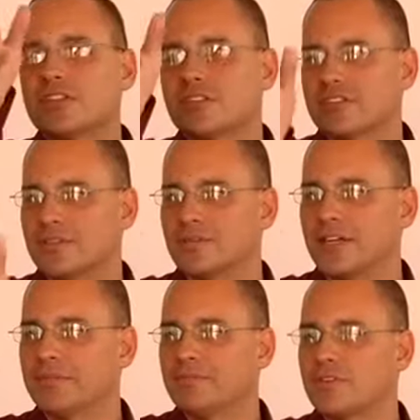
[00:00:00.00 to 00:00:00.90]
system,
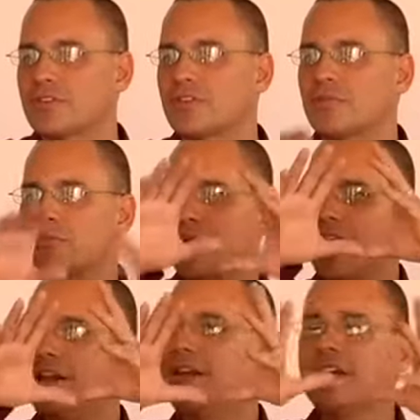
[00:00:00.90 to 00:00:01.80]
right? So the
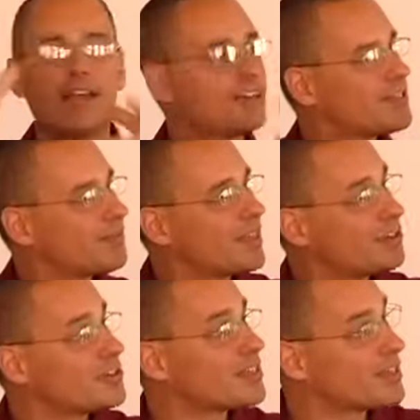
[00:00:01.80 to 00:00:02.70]
brain, here's something
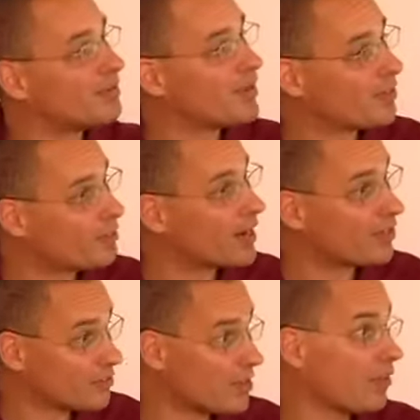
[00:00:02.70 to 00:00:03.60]
interesting about the brain. There's a